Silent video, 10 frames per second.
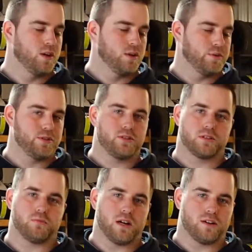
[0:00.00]
We just took the
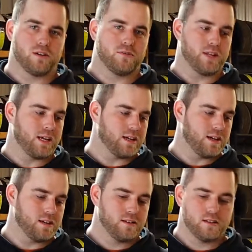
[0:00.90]
bracket off of that
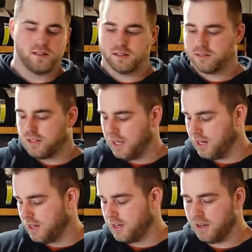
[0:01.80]
guy, and
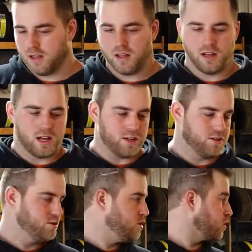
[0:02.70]
I
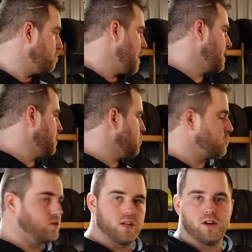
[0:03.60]
took the bracket and
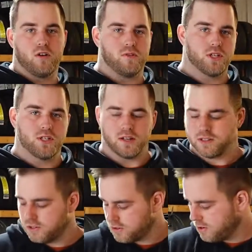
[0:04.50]
just slid it over the studs
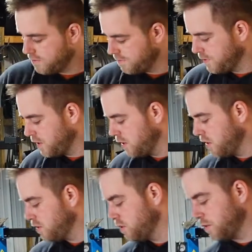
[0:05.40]
in the car.
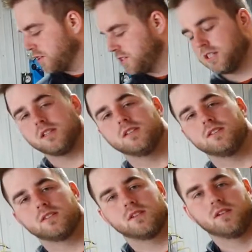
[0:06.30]
So we're gonna sit
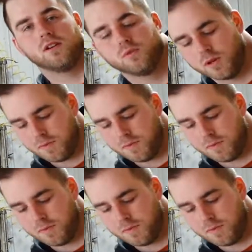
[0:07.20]
this all the way